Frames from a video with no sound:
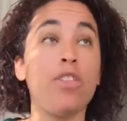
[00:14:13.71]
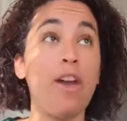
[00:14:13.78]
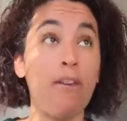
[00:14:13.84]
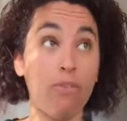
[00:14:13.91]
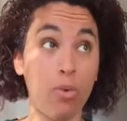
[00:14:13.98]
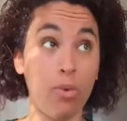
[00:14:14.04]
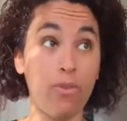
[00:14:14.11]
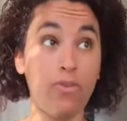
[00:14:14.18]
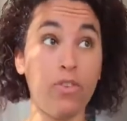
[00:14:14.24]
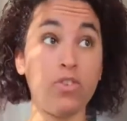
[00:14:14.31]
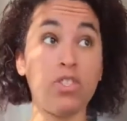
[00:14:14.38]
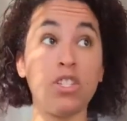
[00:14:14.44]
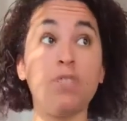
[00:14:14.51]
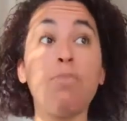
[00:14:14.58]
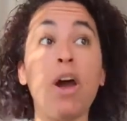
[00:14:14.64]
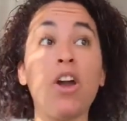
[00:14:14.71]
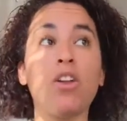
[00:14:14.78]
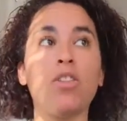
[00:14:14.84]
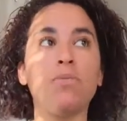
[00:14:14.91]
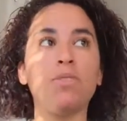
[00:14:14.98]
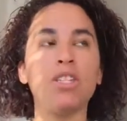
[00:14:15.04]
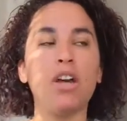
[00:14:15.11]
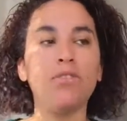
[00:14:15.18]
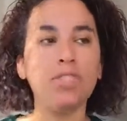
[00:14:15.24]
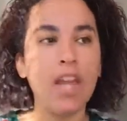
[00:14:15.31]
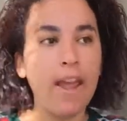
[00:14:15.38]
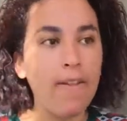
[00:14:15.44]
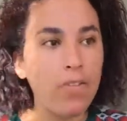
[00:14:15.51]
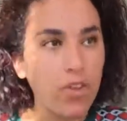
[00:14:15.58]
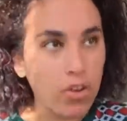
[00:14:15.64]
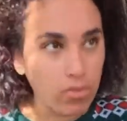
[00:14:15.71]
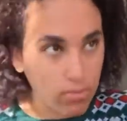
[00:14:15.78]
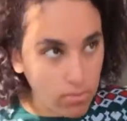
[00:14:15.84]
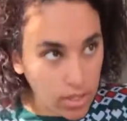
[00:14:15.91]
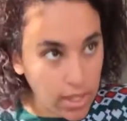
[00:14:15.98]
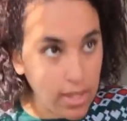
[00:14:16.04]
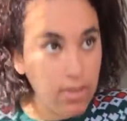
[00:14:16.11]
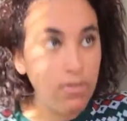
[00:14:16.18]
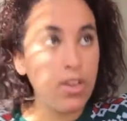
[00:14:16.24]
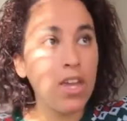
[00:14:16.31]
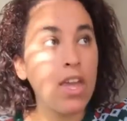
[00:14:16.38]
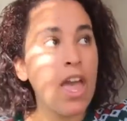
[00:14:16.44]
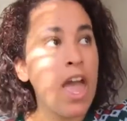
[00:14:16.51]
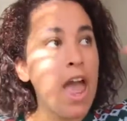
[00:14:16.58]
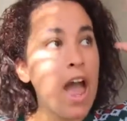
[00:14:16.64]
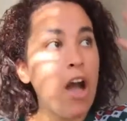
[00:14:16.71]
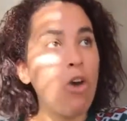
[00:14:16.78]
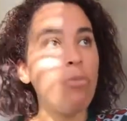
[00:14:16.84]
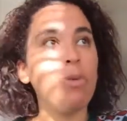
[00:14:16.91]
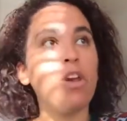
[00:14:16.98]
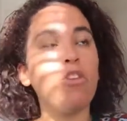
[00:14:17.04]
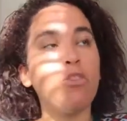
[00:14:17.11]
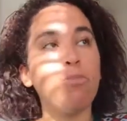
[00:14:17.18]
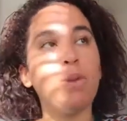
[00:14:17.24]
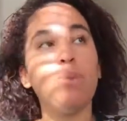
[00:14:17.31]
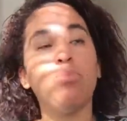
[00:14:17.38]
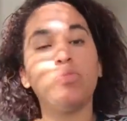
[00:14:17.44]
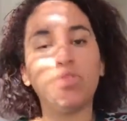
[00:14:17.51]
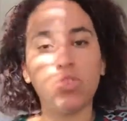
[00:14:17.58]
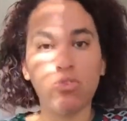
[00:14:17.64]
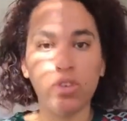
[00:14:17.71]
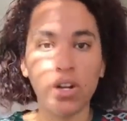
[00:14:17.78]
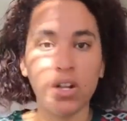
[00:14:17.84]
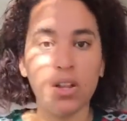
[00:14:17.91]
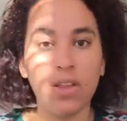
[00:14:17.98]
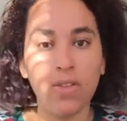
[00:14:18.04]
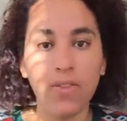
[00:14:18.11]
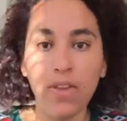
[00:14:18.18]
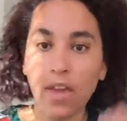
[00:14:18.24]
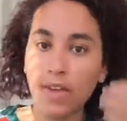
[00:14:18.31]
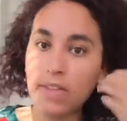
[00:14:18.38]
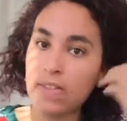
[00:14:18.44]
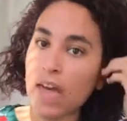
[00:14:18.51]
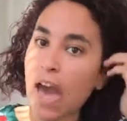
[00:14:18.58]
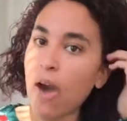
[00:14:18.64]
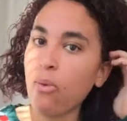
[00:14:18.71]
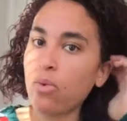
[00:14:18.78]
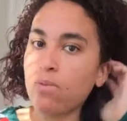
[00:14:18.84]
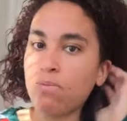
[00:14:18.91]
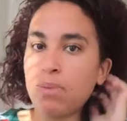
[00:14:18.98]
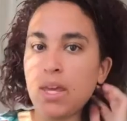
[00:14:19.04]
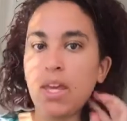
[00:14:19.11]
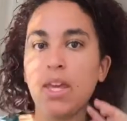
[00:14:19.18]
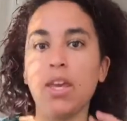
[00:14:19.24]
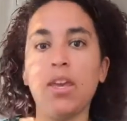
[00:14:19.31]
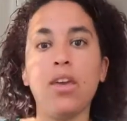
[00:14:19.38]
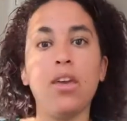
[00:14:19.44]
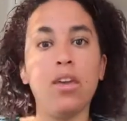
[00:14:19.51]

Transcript: Everyone feels inspired in themselves, and they're helping other people to critically think. That would be,